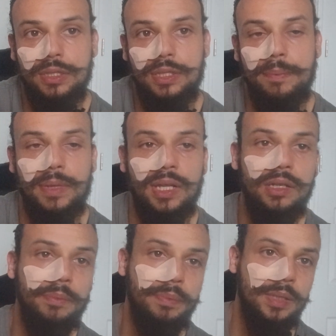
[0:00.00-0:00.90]
the amount
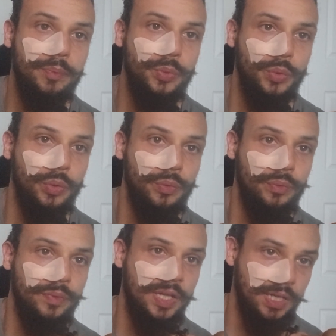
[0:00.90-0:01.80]
of people
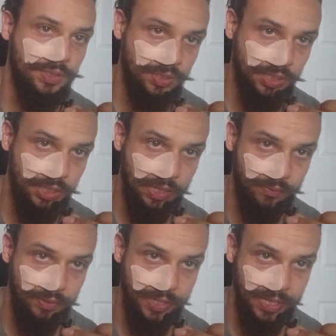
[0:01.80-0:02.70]
that I see
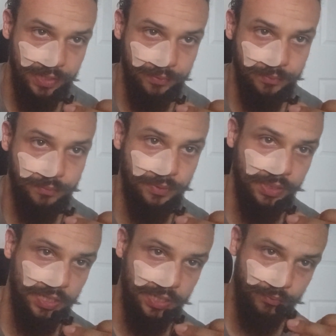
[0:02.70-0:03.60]
every day when
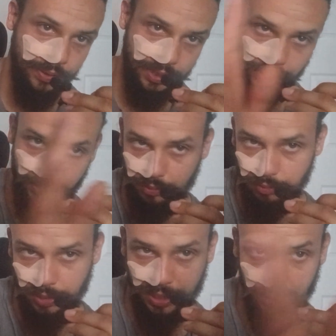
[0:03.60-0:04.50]
I go
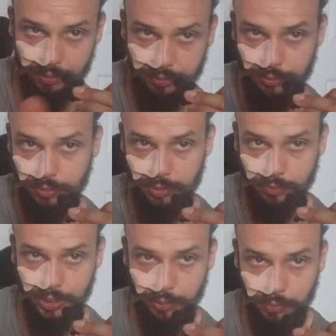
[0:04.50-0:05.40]
around or
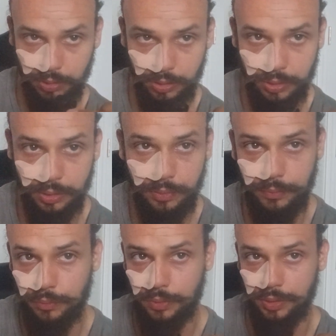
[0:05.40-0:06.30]
when I work
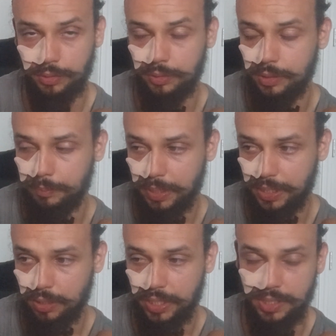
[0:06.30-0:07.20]
with in my
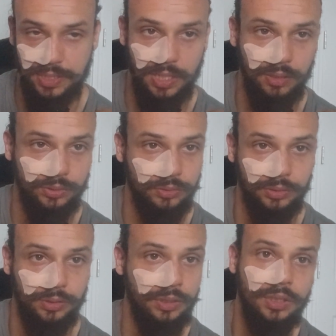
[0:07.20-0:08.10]
clientels
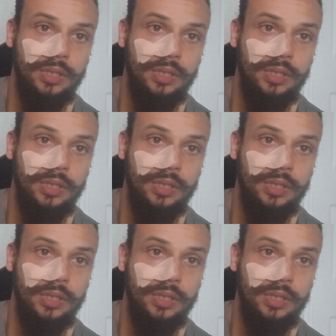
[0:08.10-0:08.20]
or